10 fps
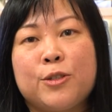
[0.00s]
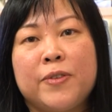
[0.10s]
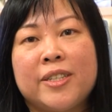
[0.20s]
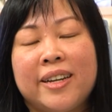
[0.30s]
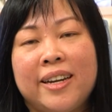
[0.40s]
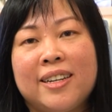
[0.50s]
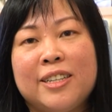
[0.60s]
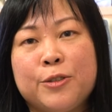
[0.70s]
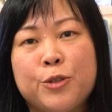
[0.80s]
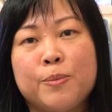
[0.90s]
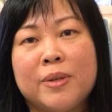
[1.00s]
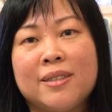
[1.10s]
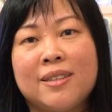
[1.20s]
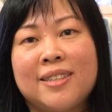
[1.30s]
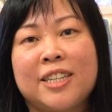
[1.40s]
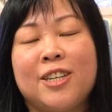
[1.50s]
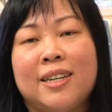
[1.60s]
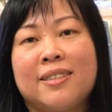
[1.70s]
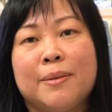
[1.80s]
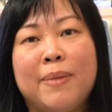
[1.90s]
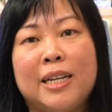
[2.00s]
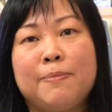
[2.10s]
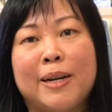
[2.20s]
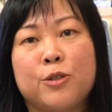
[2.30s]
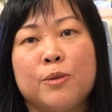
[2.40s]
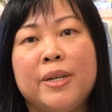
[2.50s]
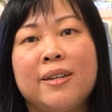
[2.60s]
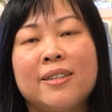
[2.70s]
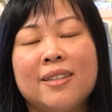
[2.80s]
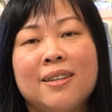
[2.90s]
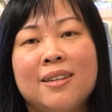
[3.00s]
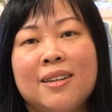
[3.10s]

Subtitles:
sophisticated instruments such as the mass spectrometers,